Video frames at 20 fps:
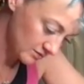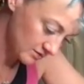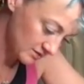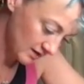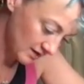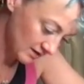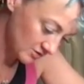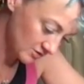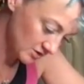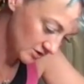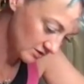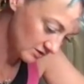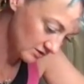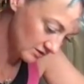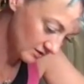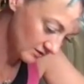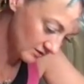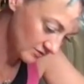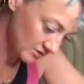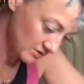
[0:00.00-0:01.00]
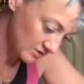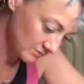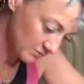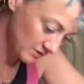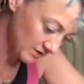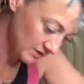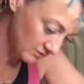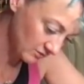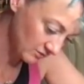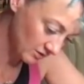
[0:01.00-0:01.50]
section that I've just
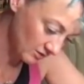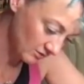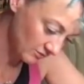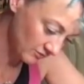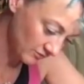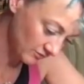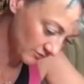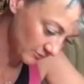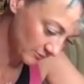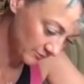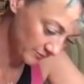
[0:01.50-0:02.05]
peeled off.